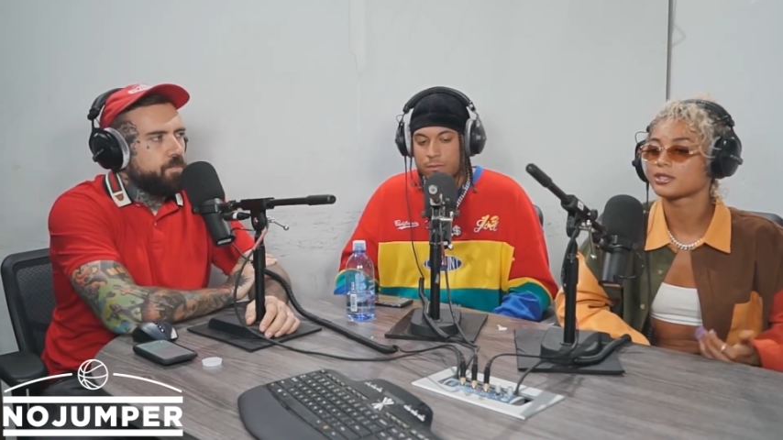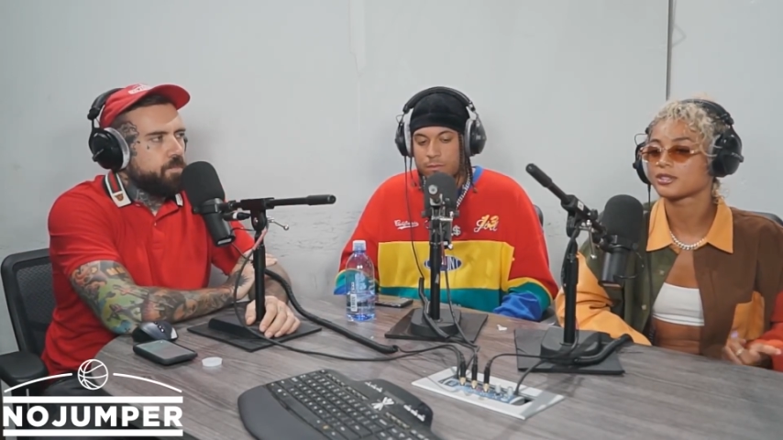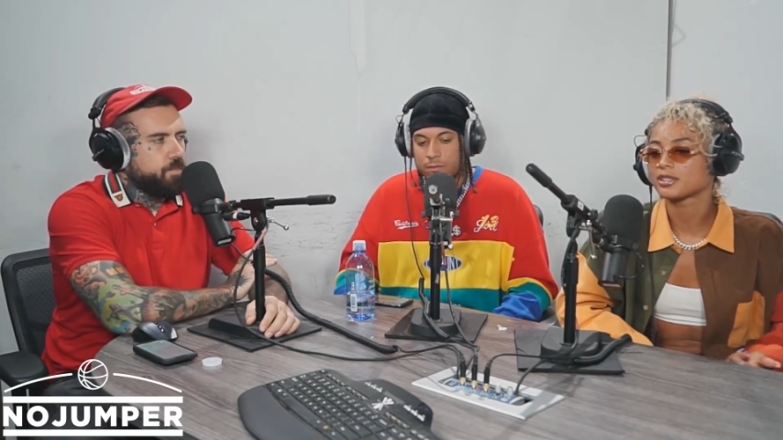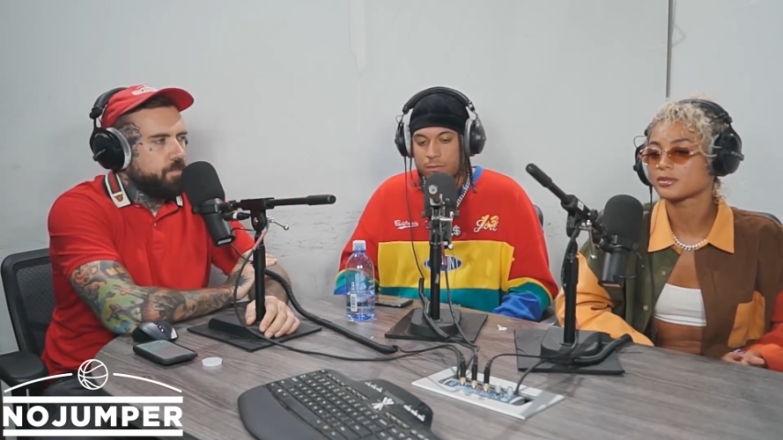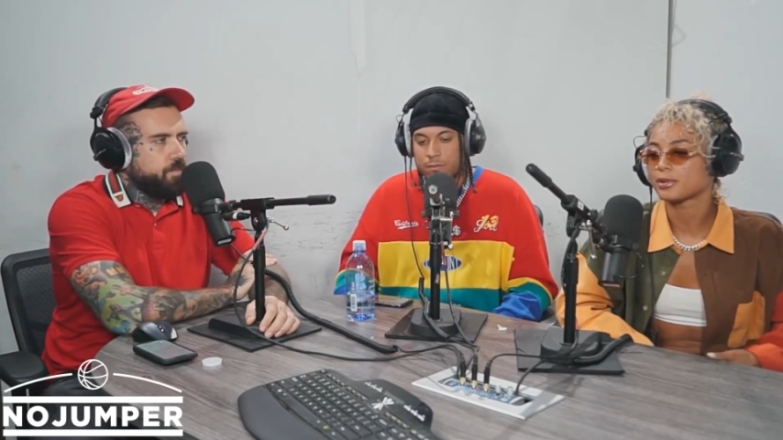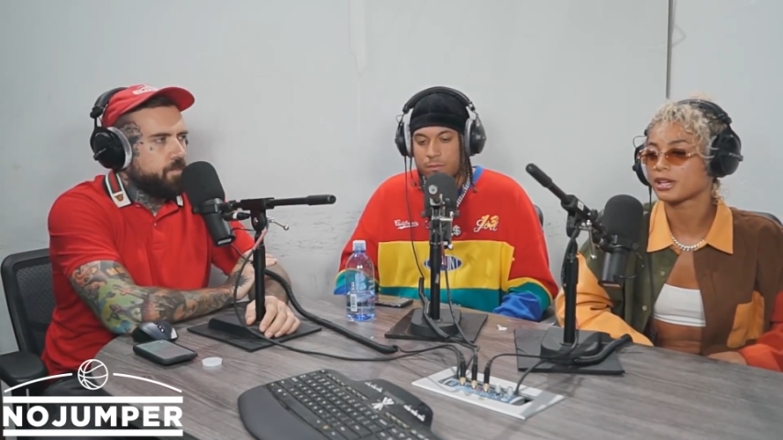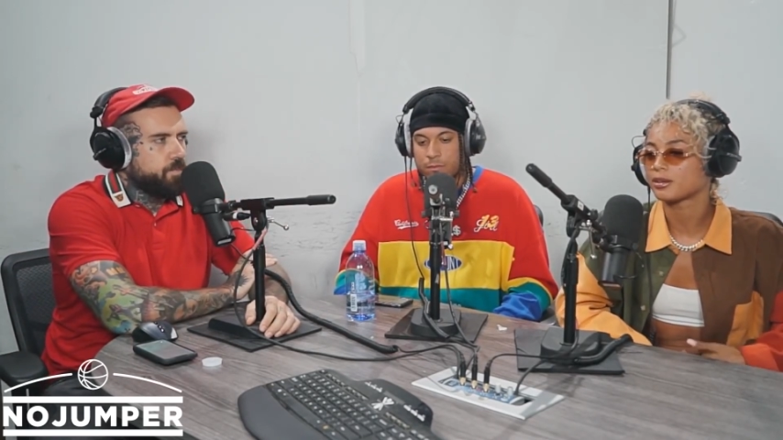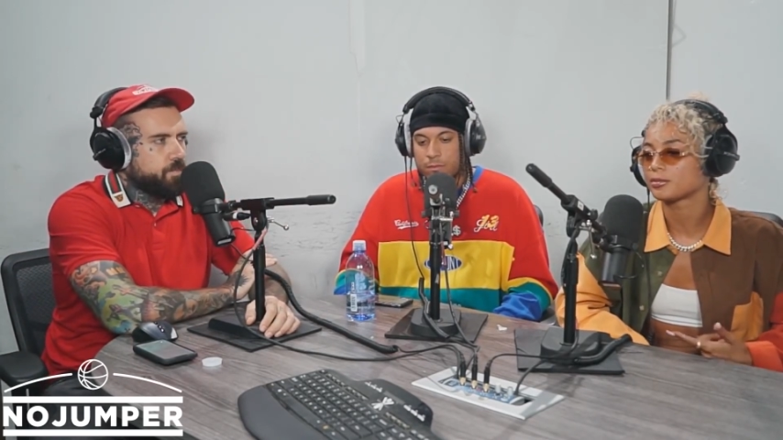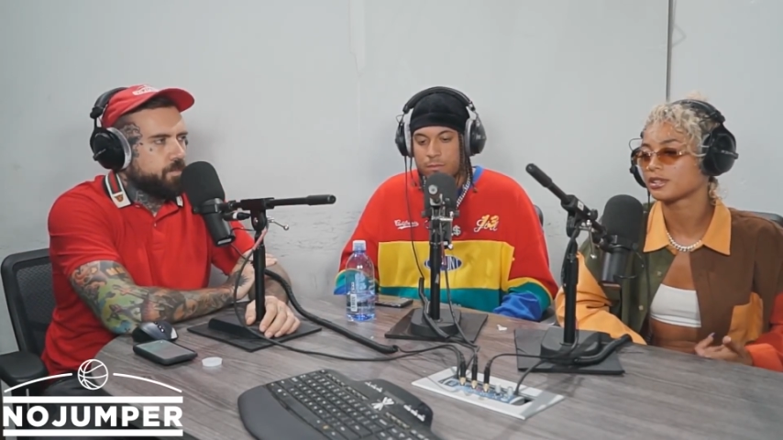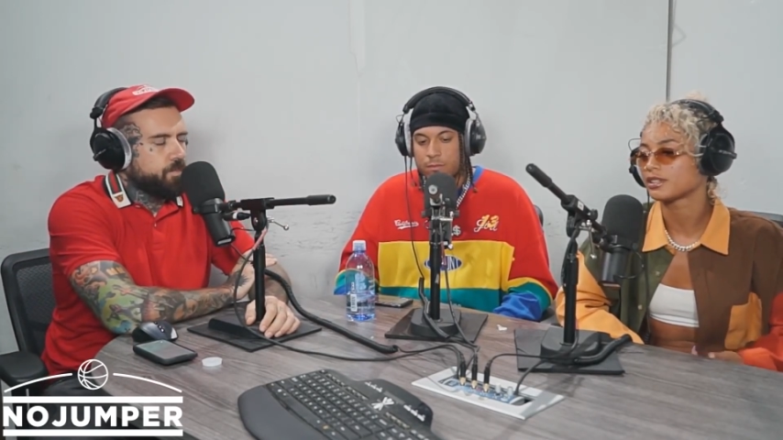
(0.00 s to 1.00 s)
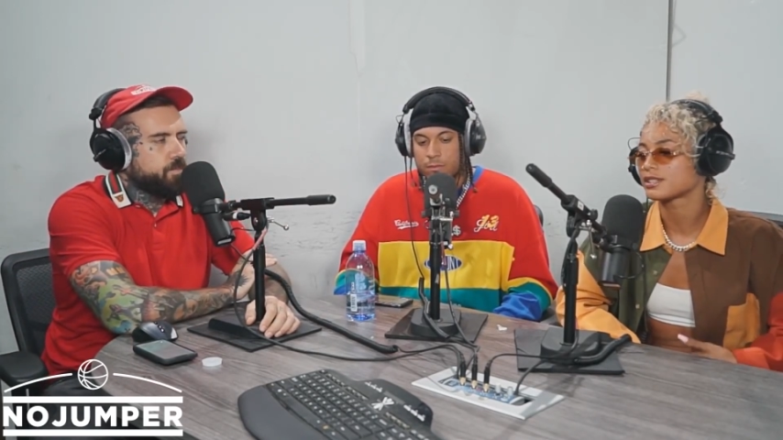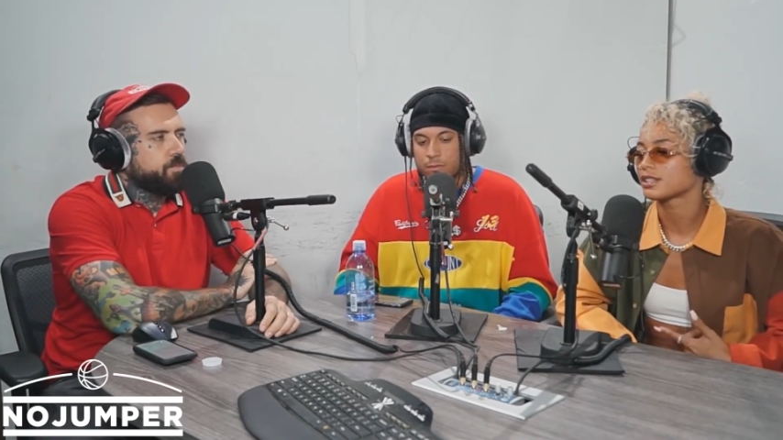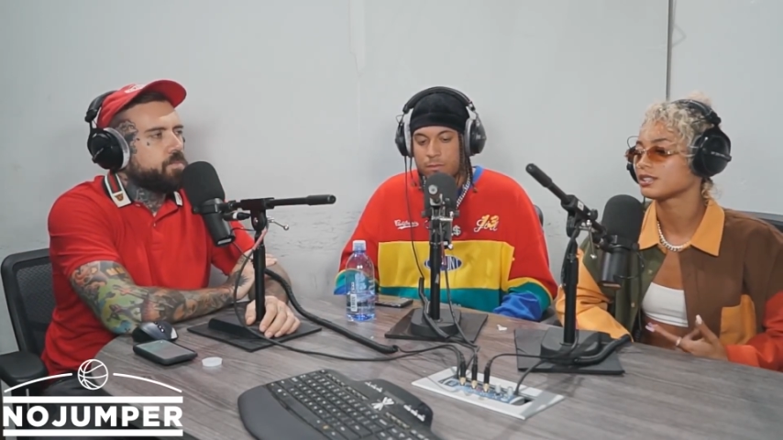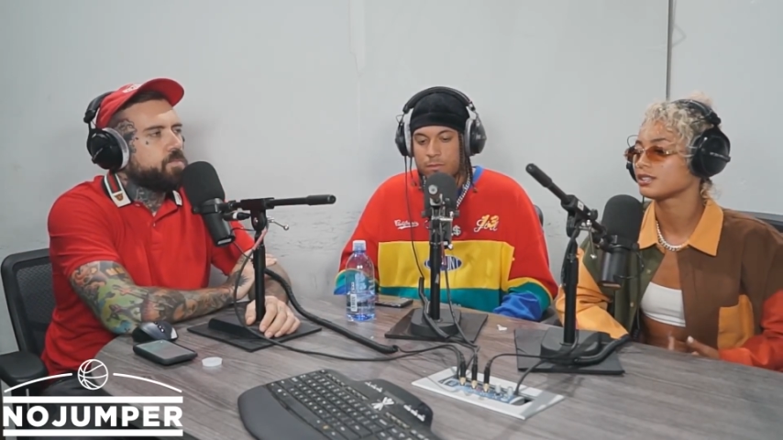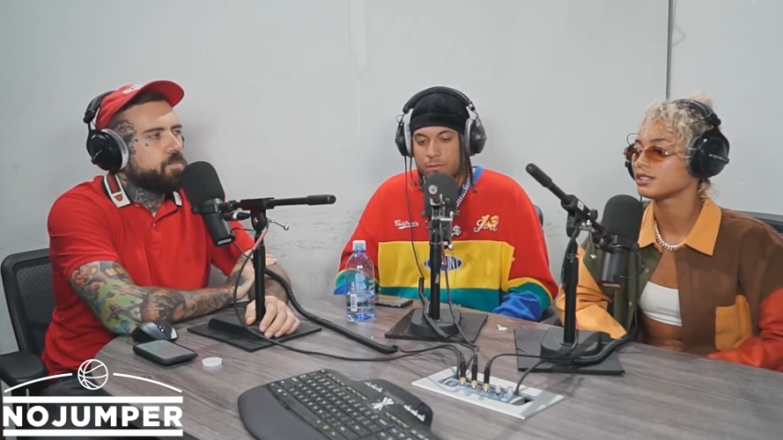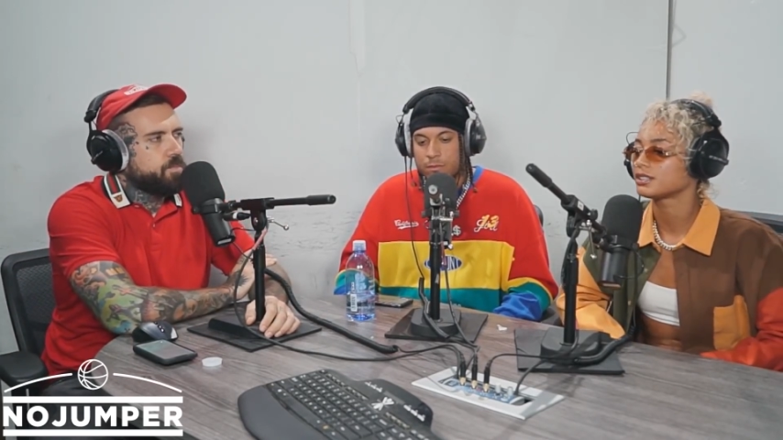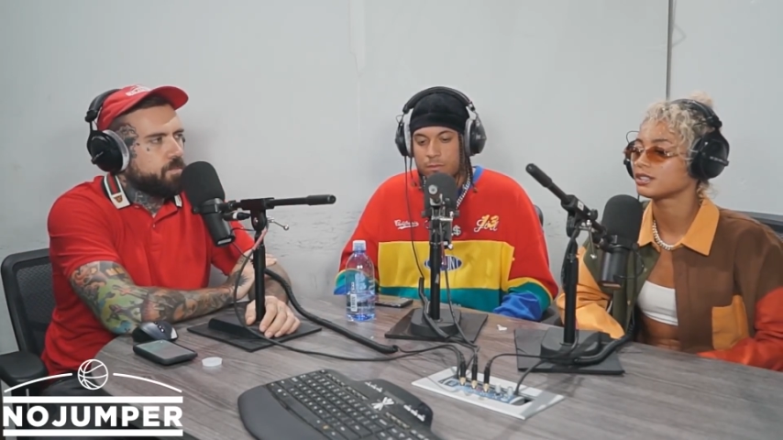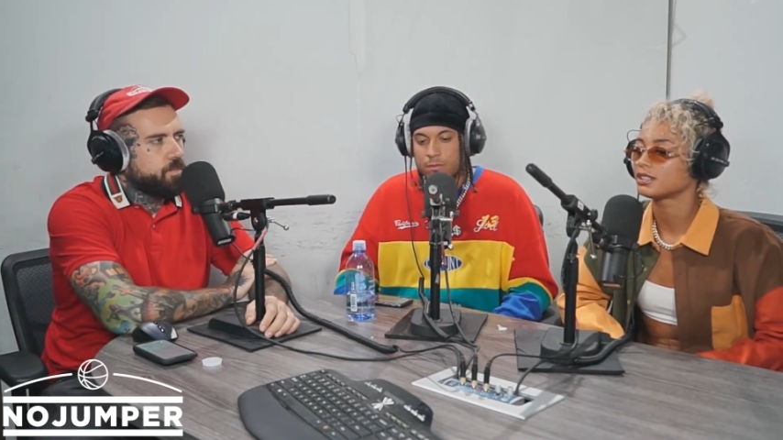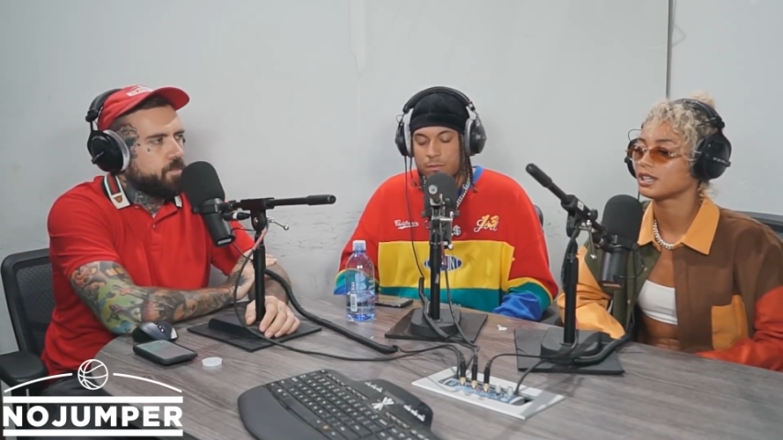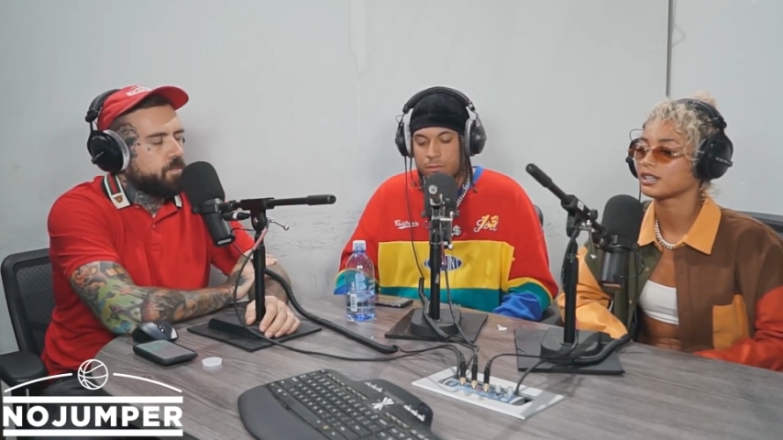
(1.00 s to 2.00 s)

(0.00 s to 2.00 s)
Speaker 1: that was Chris Brown, Beyonce, Aaliyah,